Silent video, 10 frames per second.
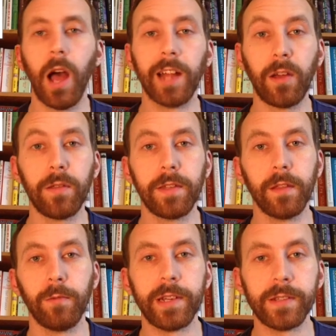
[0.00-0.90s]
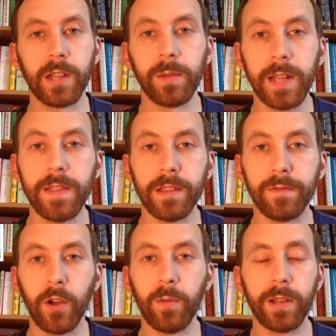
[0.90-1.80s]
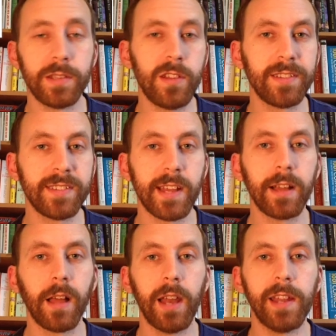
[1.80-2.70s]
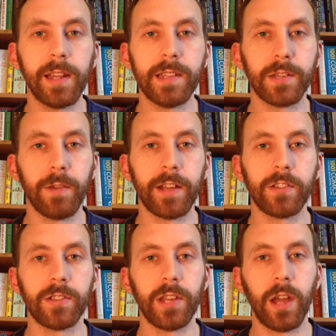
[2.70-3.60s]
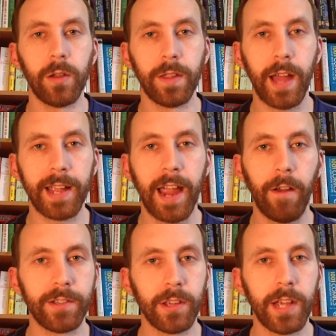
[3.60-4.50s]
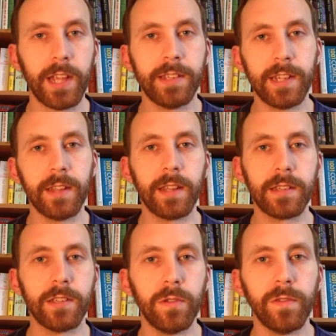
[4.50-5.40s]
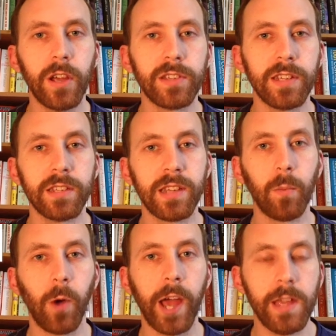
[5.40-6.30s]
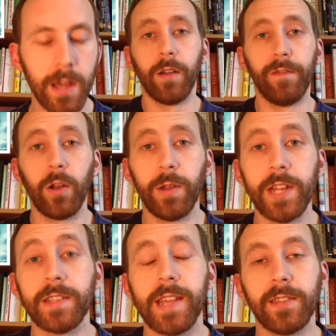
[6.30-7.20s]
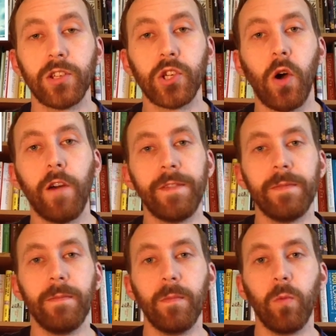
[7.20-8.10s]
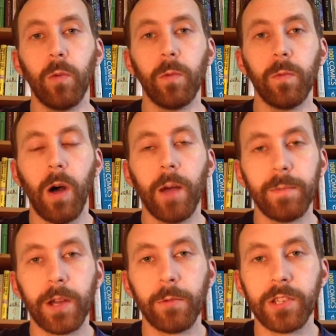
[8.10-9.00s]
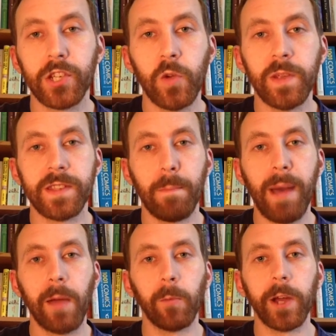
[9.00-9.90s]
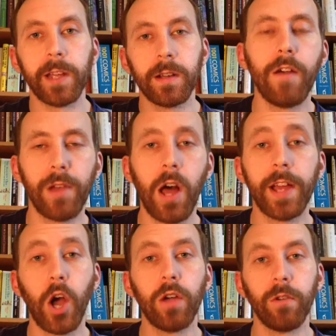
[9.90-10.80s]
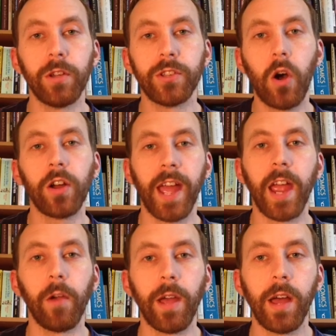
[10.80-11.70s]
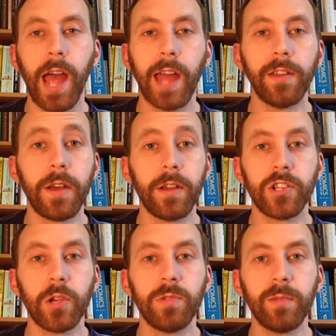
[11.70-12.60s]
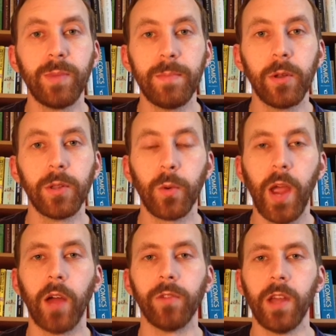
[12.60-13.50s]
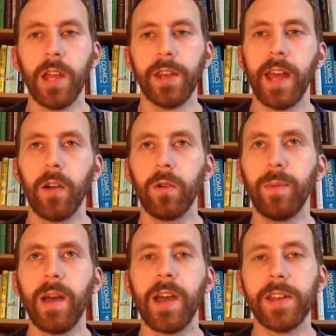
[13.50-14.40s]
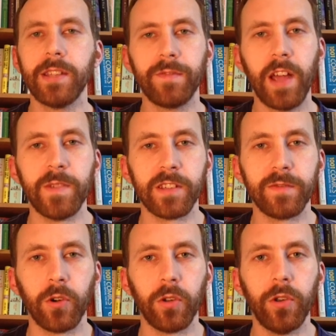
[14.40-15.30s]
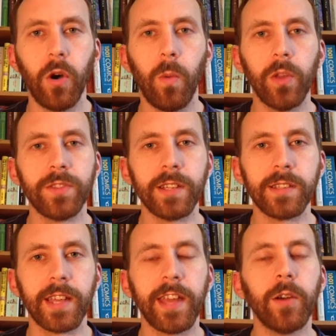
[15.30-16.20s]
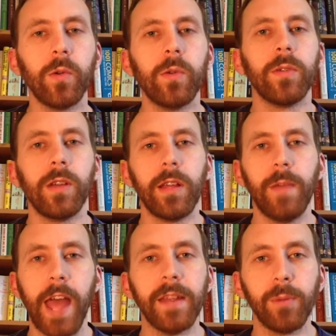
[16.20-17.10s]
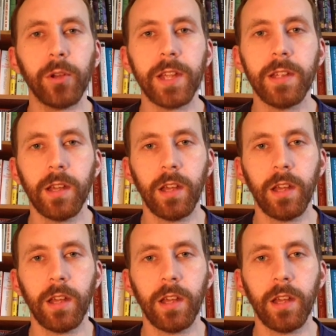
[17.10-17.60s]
I don't think the Riddler's going to be in this film, but it's nice to see a little Easter egg just to know that that character is in this universe in some way. Following this, there's a shot of what I'm going to assume is the Batwing flying over a dock area and shooting people on the ground. Now, Batman is famous for not wanting to kill anybody.